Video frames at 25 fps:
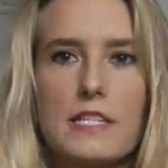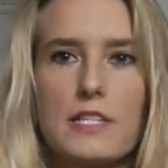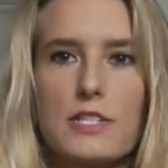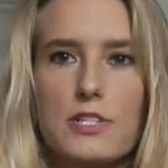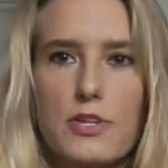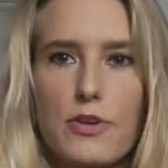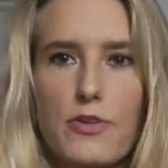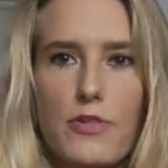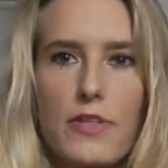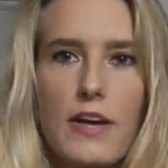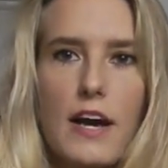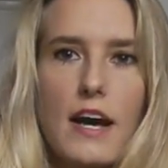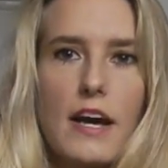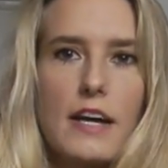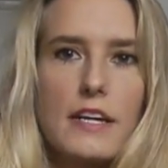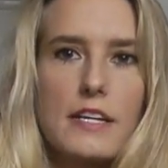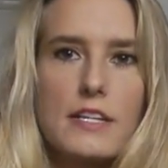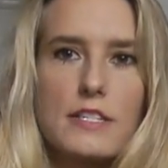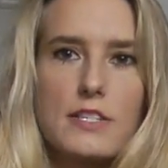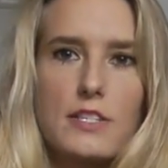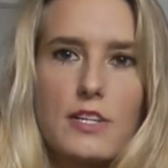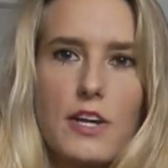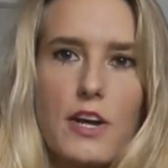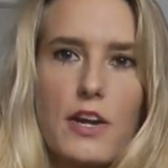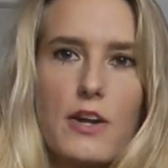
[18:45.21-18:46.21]
So that
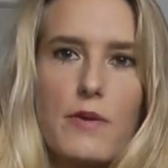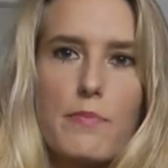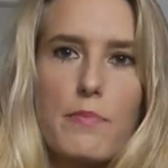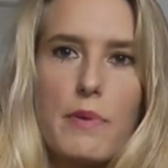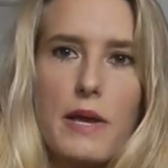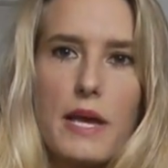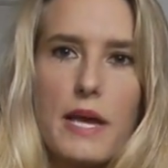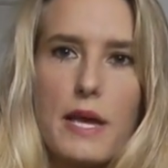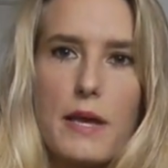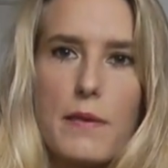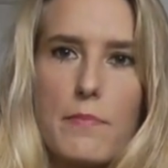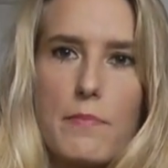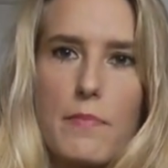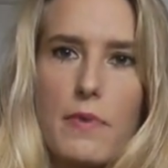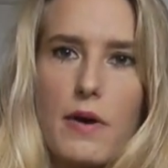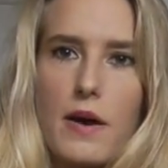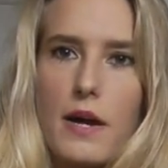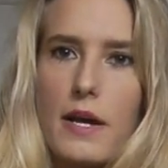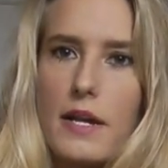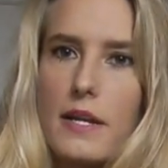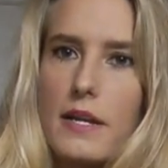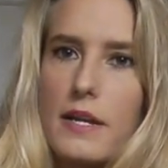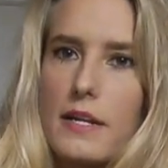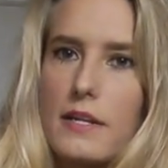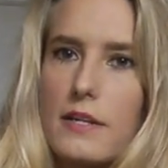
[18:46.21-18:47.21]
is going to be
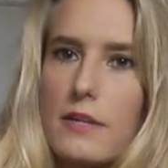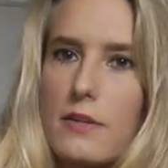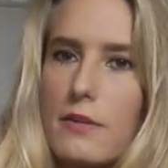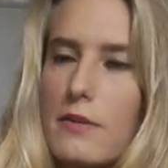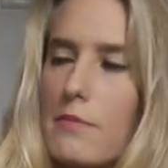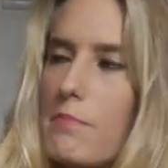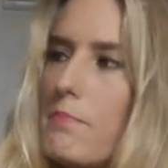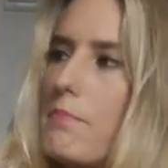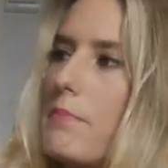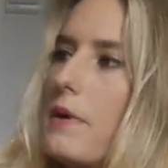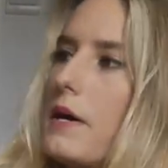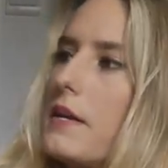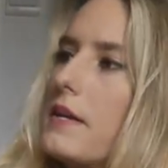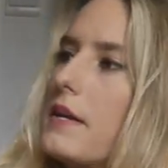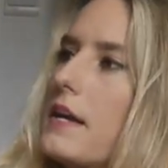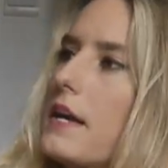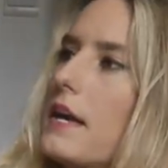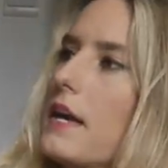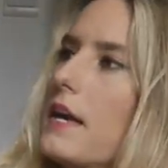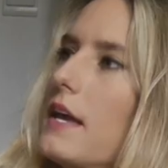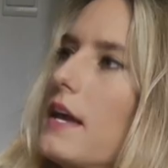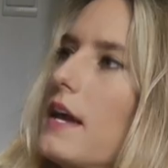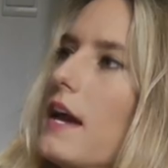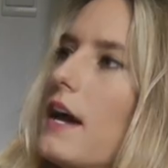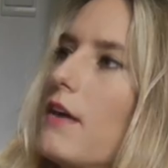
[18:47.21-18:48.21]
my little
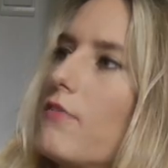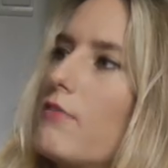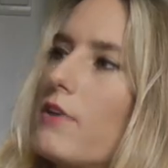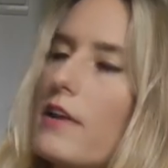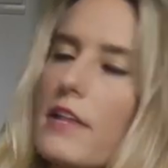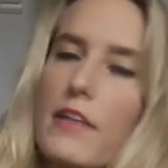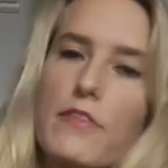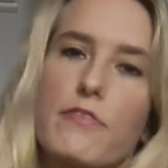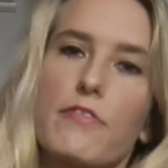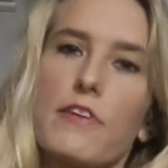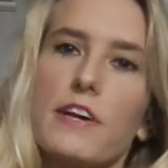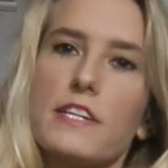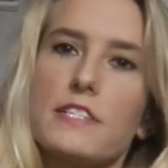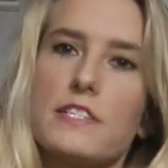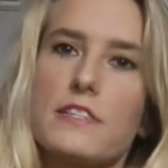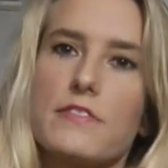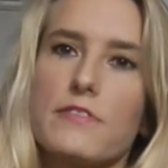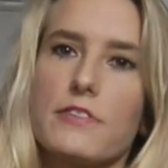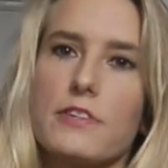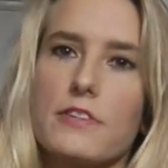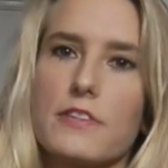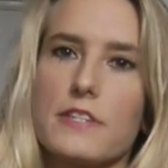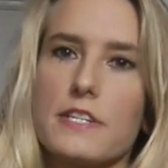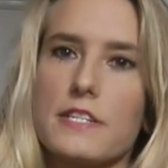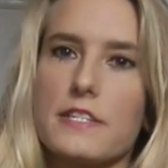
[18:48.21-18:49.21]
buddy at Reading
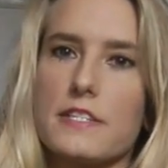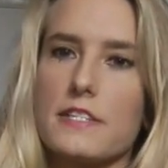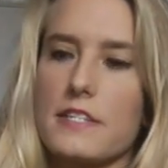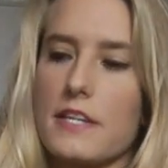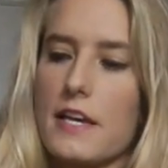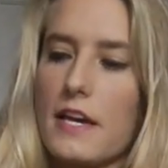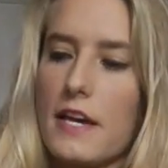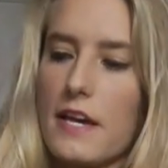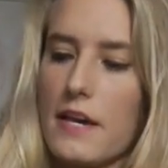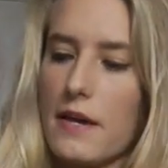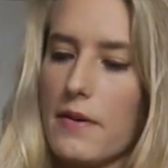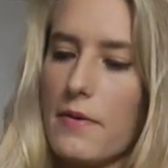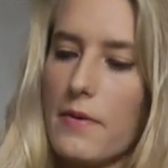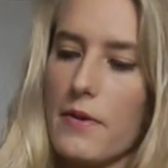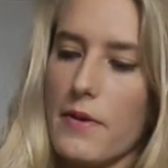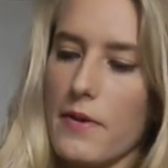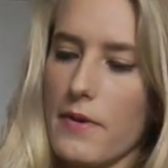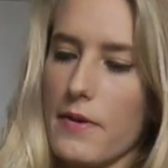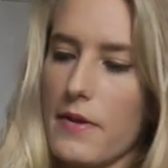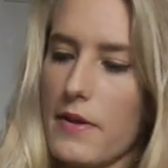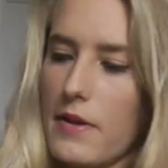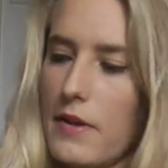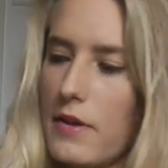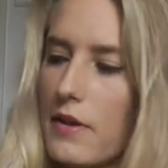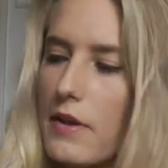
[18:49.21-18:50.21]
Festival this year.
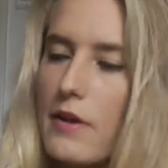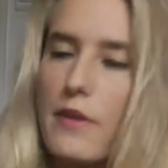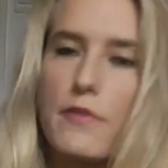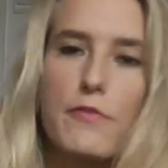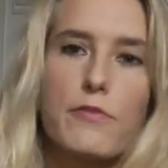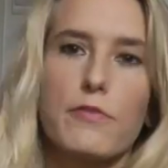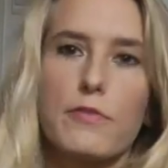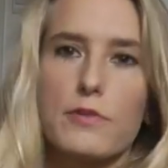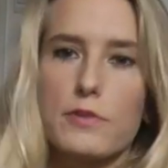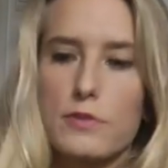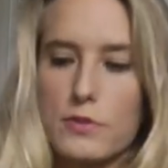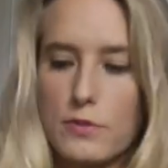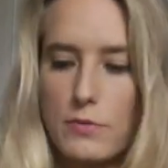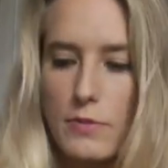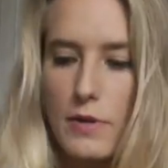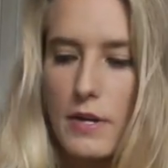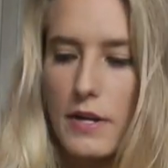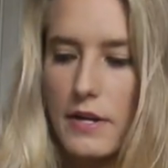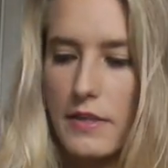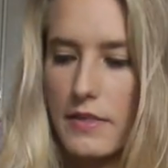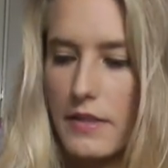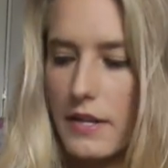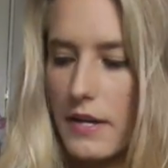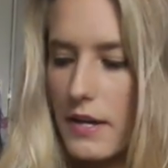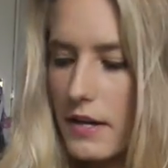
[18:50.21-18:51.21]
Looking forward to
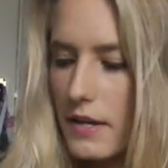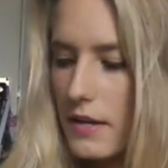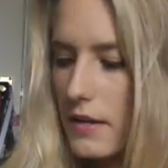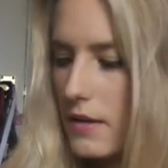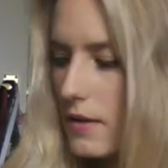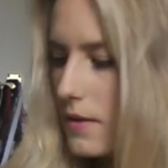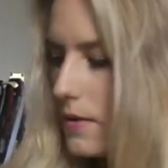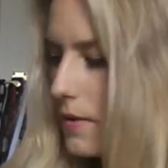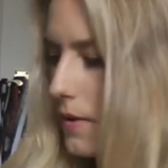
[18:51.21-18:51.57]
wearing that.